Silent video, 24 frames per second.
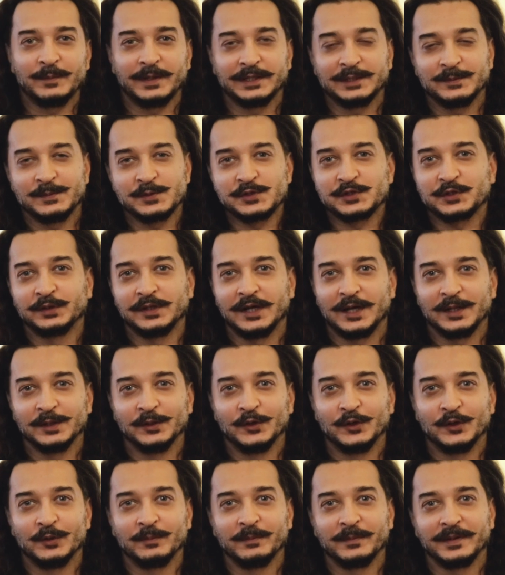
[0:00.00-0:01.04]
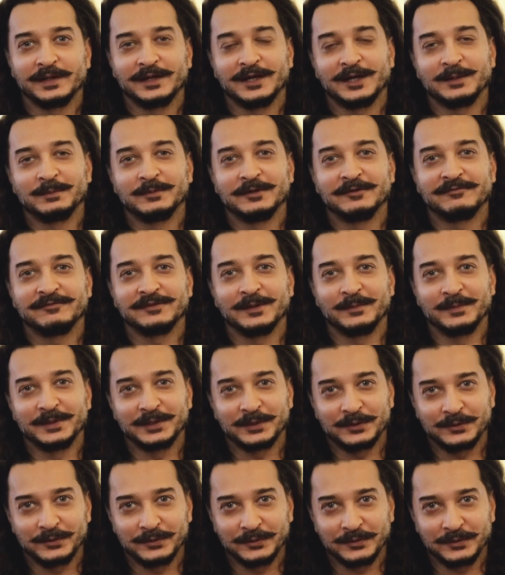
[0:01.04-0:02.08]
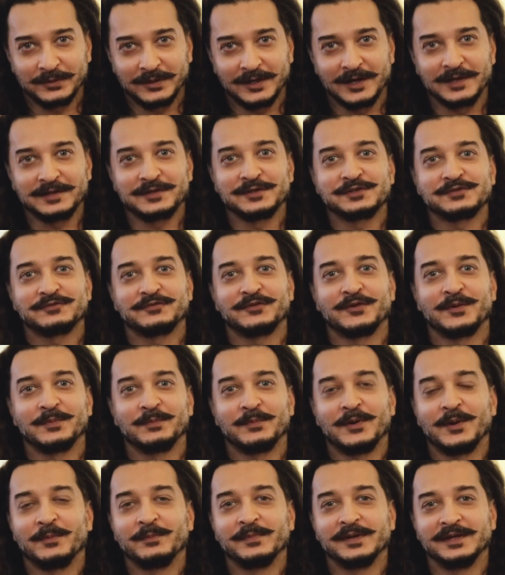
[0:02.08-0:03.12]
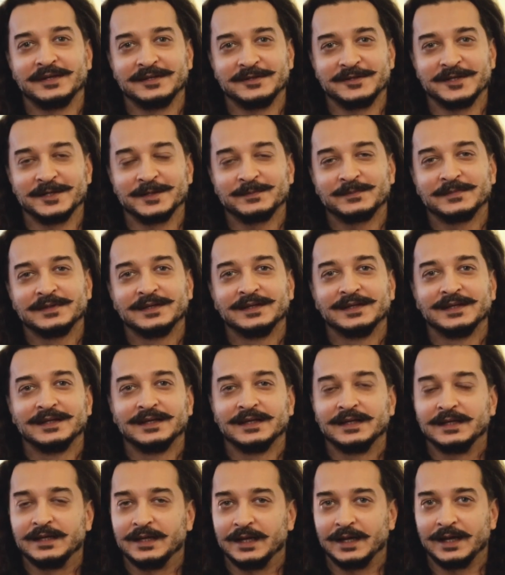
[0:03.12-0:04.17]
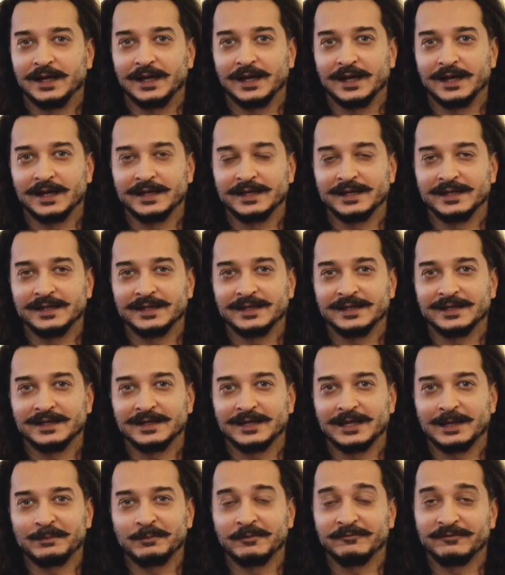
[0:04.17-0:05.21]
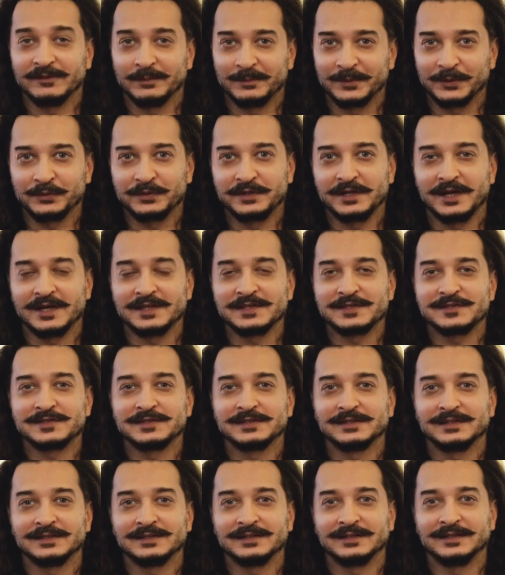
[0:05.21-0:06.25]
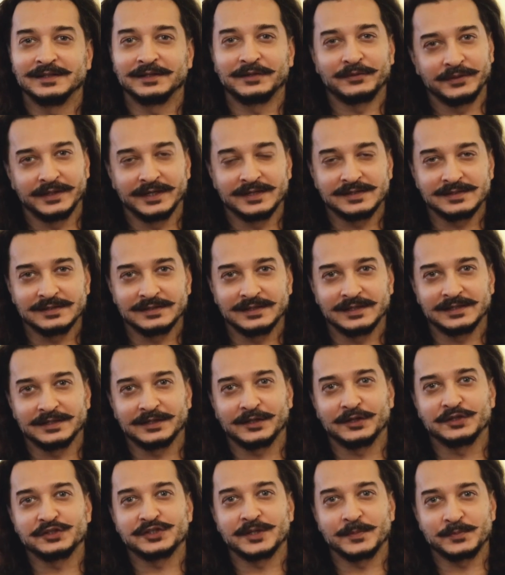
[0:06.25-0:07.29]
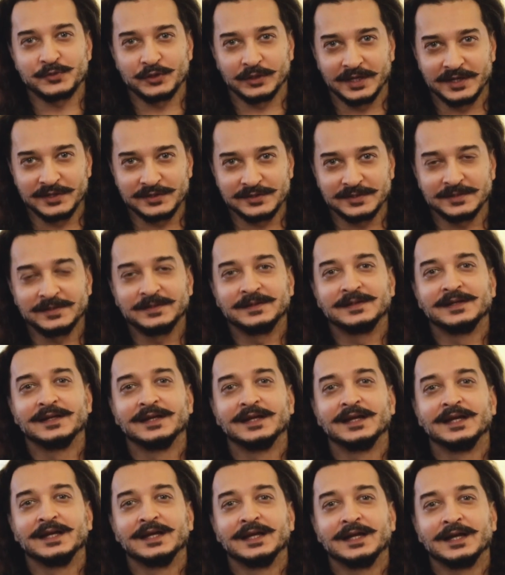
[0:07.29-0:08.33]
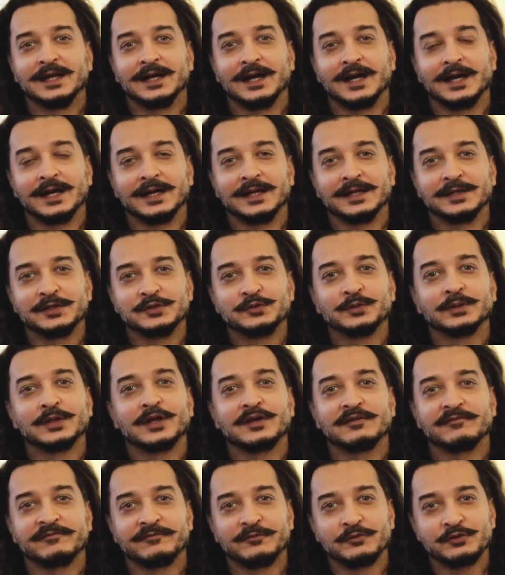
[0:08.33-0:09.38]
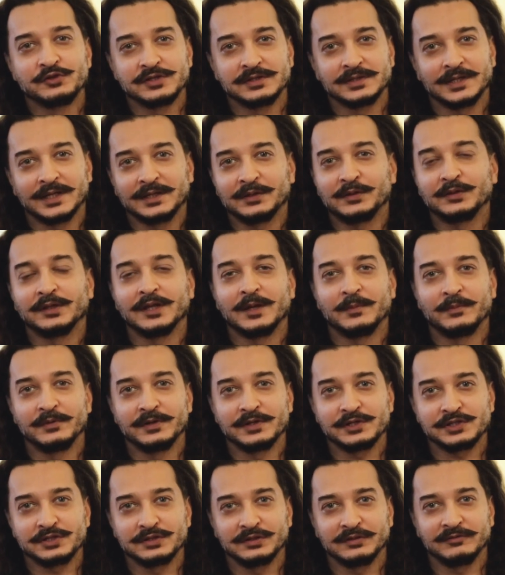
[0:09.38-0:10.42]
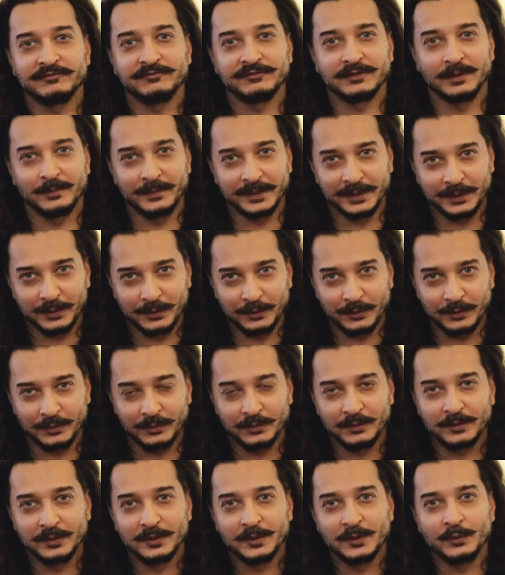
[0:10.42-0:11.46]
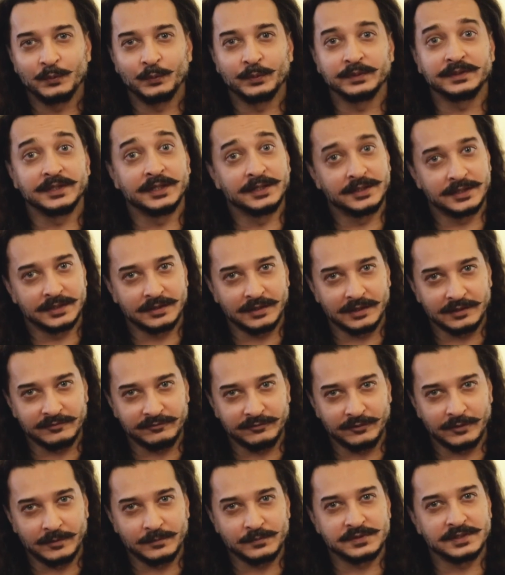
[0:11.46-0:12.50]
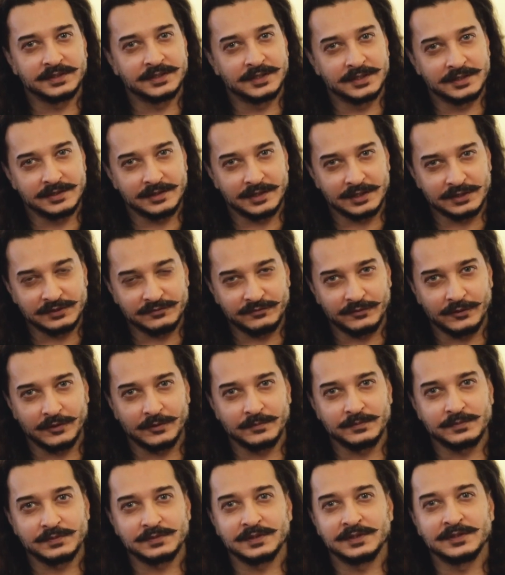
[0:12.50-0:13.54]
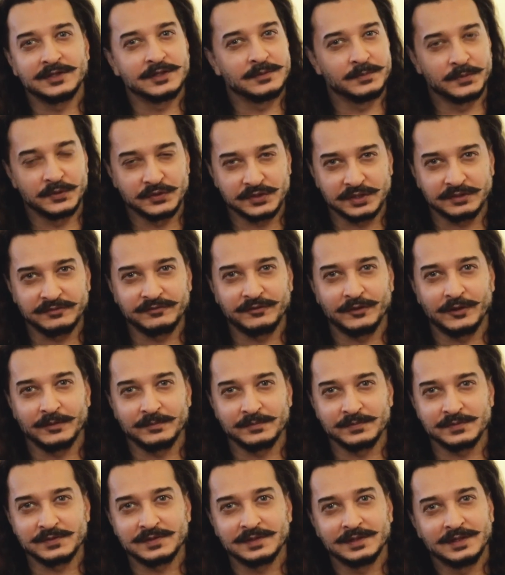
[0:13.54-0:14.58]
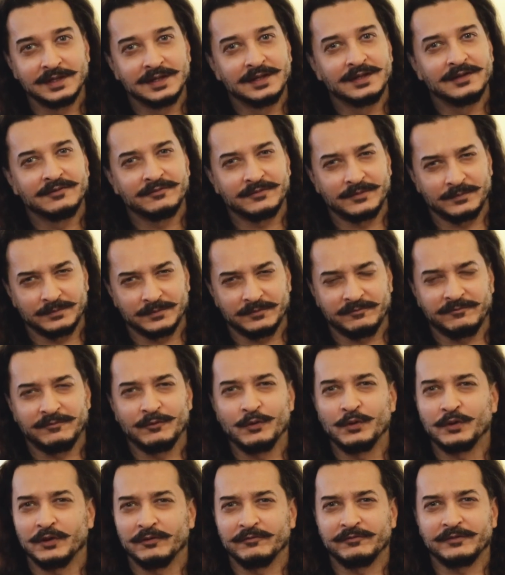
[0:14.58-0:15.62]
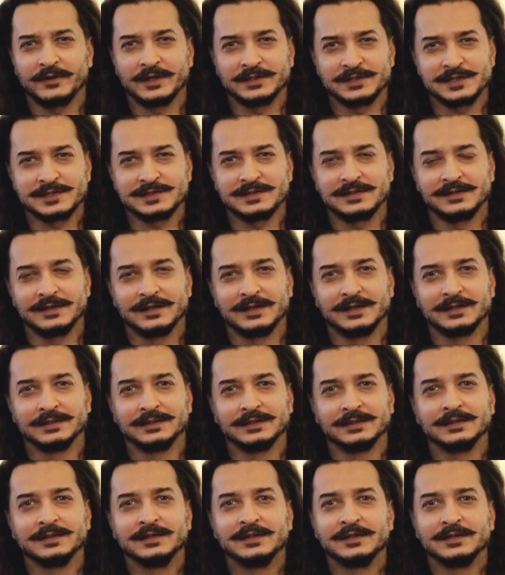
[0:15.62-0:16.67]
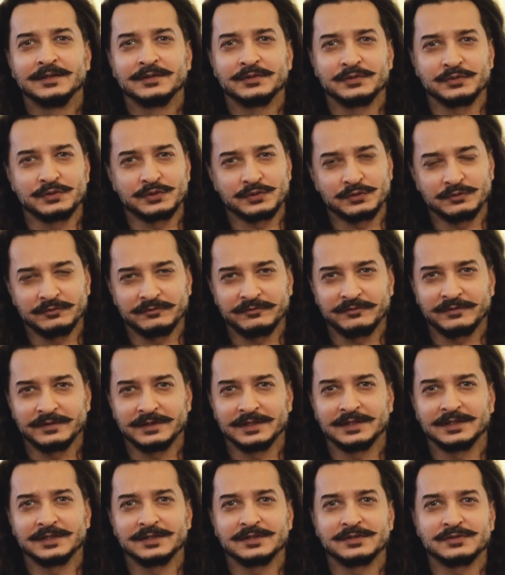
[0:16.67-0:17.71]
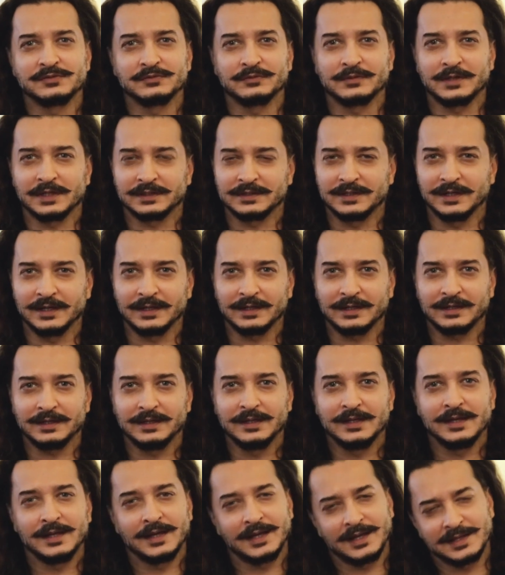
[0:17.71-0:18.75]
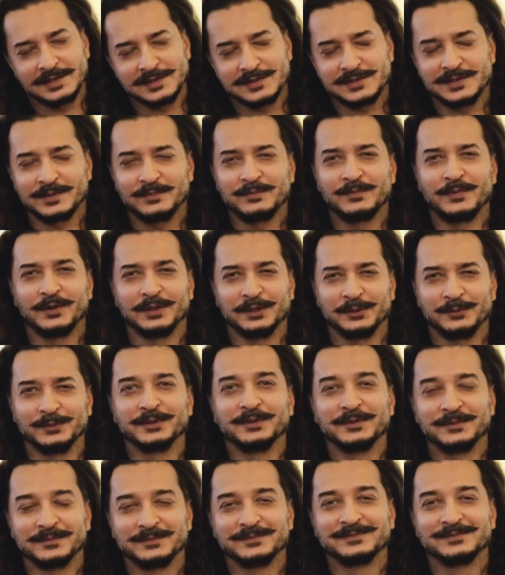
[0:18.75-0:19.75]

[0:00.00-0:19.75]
my name is Kunal and I'm a flamenco artist from Bombay, India. I am a flamenco dancer, a creator and a conceptualizer. I do a lot of fusion and collaboration of flamenco with Indian art forms, Indian dance forms, Indian music forms, from folk of Rajasthan to Sufi to Kathak and some Bollywood.